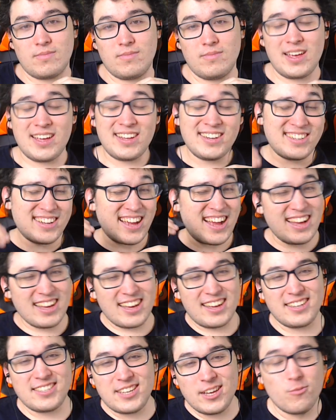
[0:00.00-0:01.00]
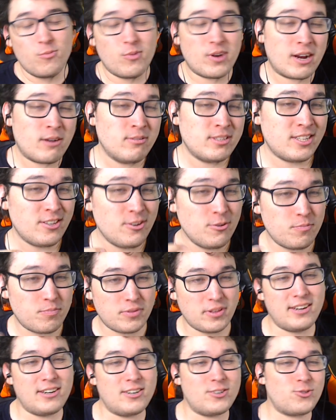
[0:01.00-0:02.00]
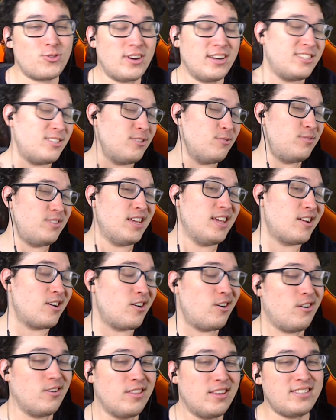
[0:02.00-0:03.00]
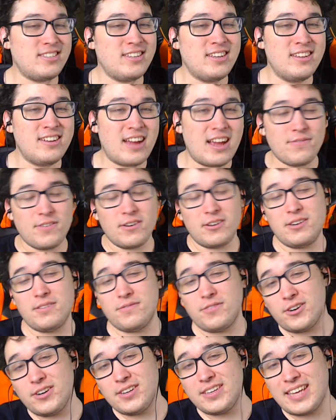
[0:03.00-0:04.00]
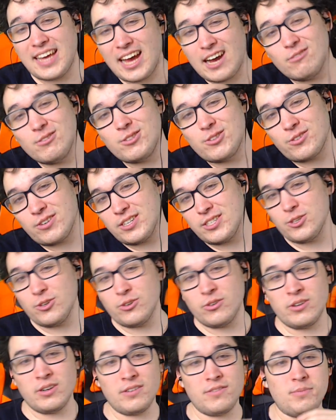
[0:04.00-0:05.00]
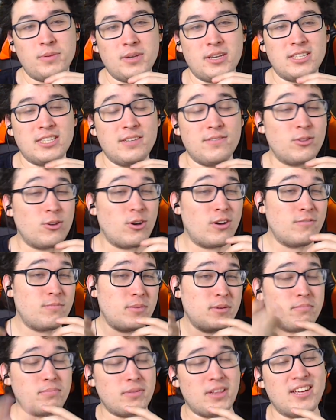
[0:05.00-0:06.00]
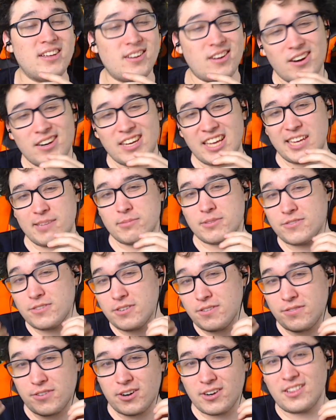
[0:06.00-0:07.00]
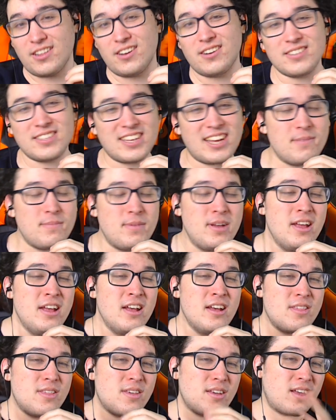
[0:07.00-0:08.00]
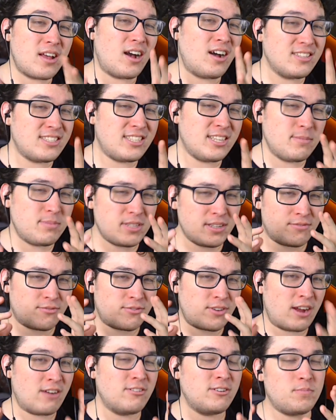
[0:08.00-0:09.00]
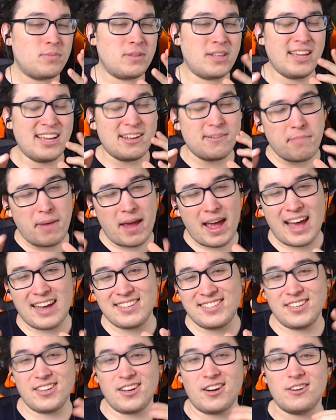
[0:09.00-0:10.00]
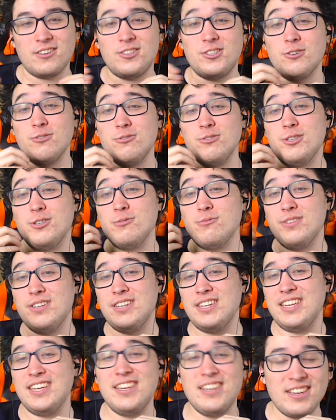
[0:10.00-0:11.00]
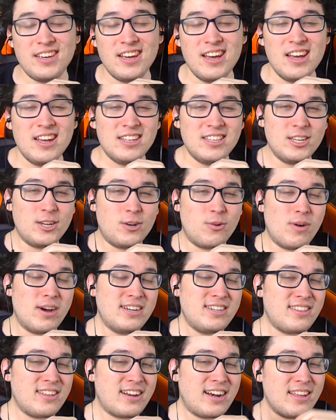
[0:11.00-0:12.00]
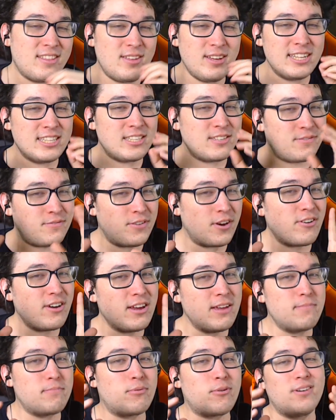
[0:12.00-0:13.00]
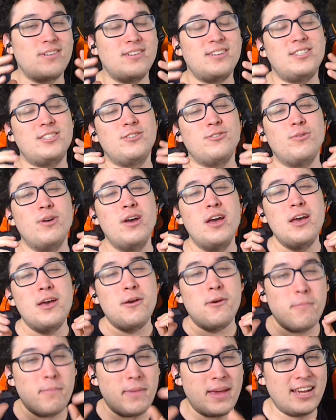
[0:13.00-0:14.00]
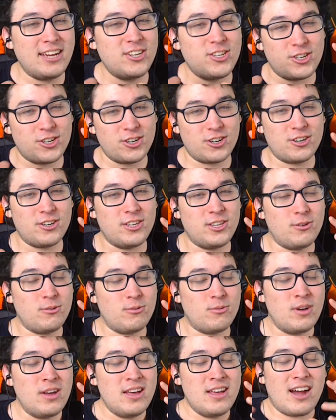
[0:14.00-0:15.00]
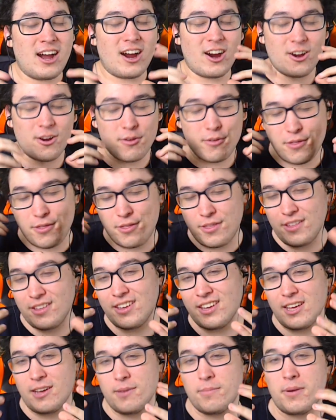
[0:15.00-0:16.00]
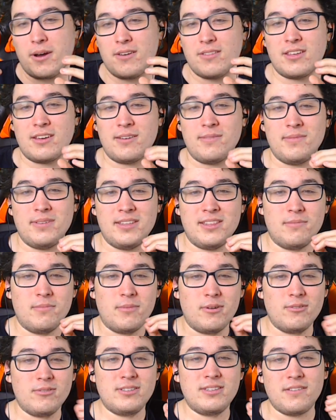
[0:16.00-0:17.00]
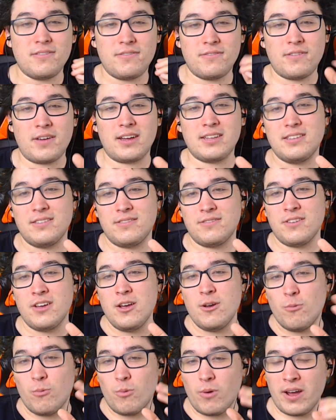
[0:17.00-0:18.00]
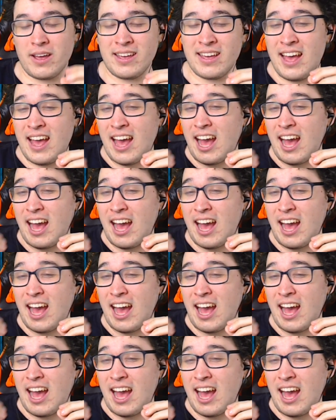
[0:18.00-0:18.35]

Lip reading: And I gotta say, when I was a new player trying to take all this in, I found it very counterintuitive, because even though I've been playing card games for a very long time, the concepts of round play and passing are so unique to Gwent that I think it's very important to make sure you are thinking about them in the most effective way.